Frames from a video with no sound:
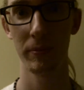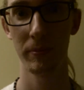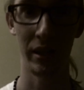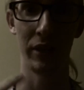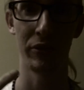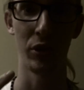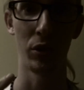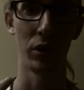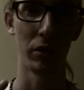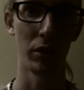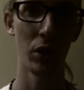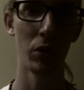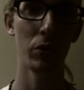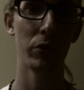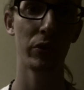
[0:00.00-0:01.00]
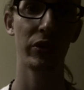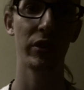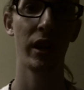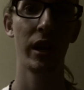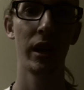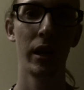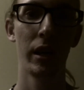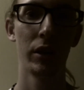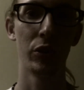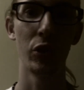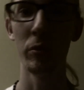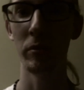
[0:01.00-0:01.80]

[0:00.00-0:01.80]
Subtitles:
And if you use too